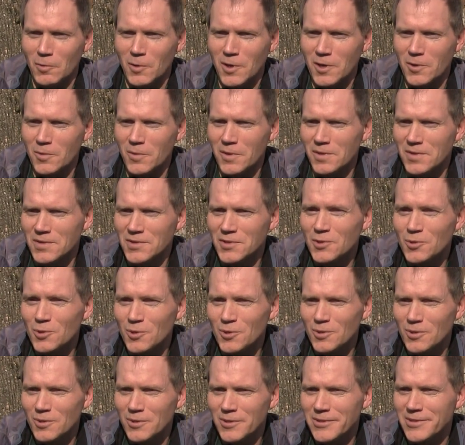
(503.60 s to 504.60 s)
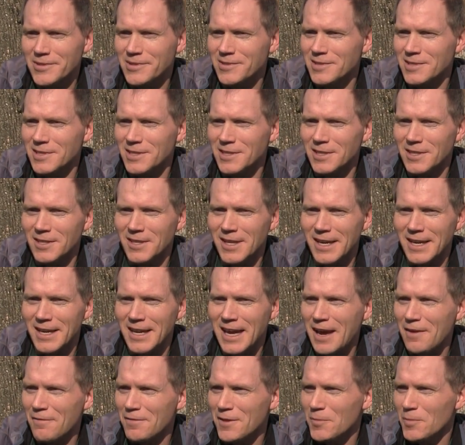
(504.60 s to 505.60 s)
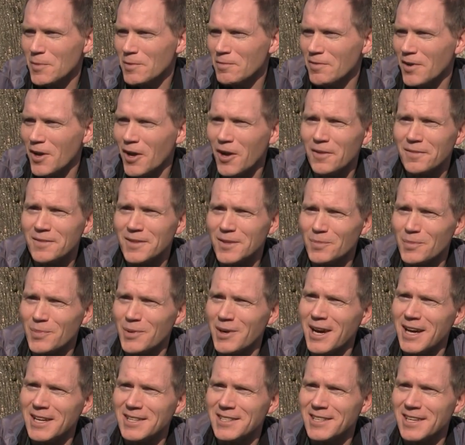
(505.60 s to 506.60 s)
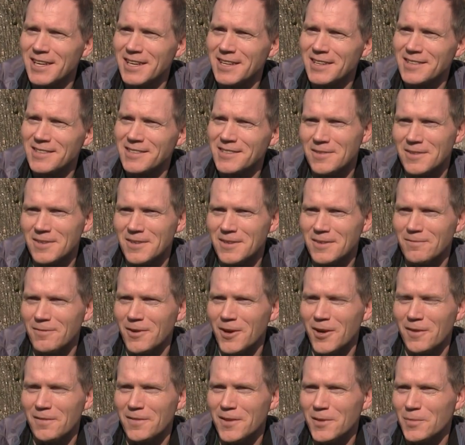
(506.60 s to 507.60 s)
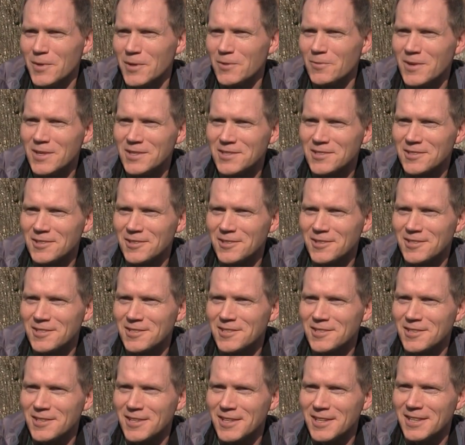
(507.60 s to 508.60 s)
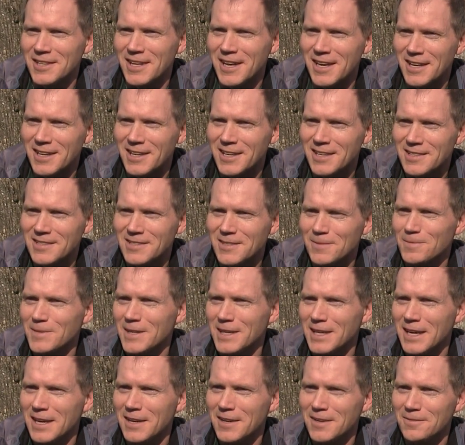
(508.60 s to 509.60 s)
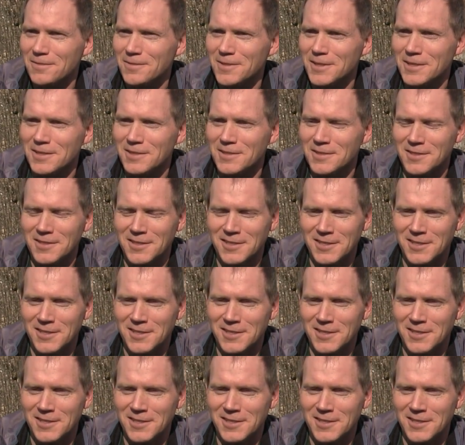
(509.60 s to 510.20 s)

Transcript: Work with schools to have them involved in projects, to involve them in research so that they get something out of it.